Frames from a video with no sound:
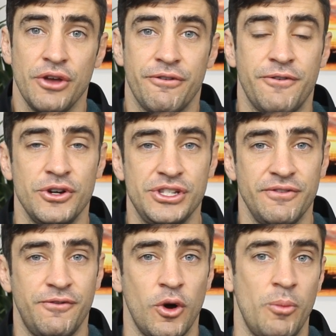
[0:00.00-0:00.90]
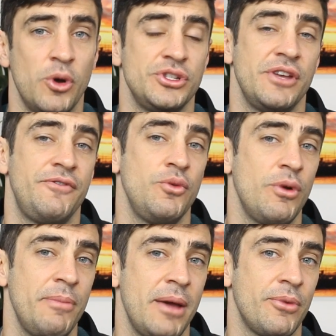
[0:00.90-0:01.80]
First and foremost, if you
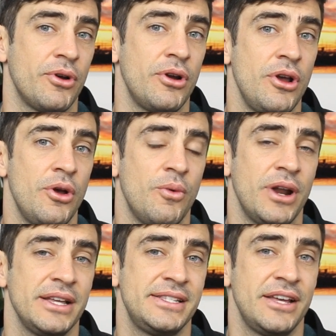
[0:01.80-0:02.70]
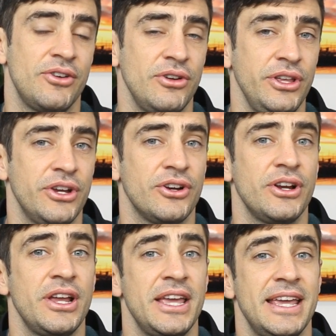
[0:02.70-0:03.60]
remember what I said
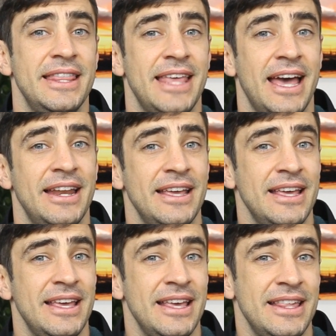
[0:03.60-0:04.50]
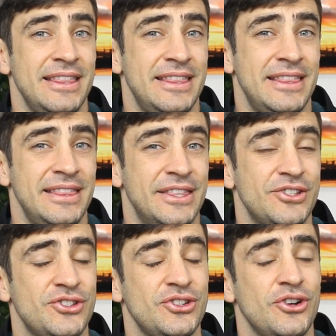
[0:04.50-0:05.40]
earlier, in that
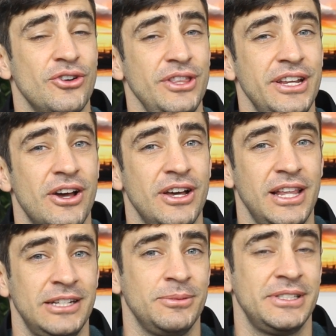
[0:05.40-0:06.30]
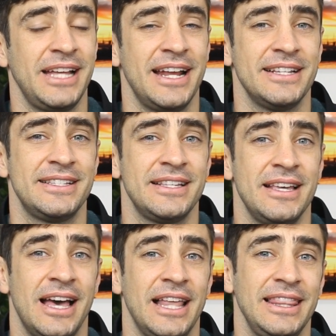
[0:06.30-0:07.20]
this currently non collectible status
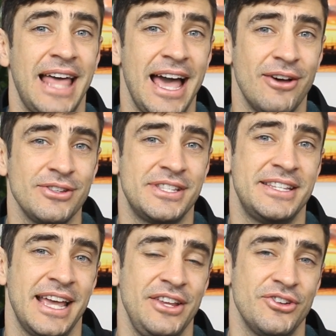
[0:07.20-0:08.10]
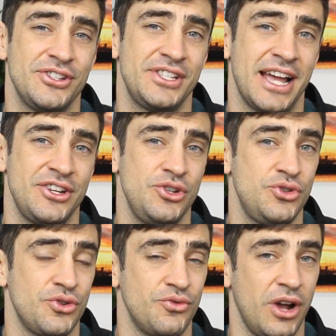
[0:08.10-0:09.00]
allows the 10 year
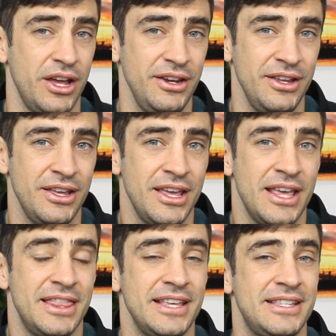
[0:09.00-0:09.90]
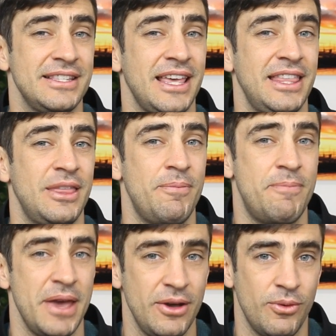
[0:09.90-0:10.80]
statute to run, this is like the
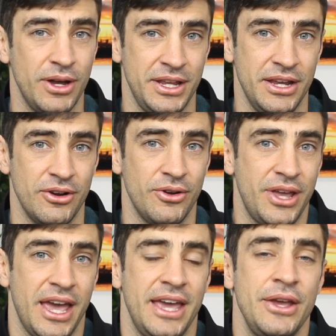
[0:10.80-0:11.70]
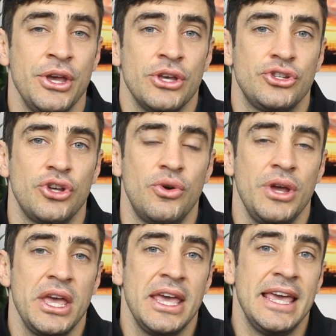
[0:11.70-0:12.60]
big one here, okay? So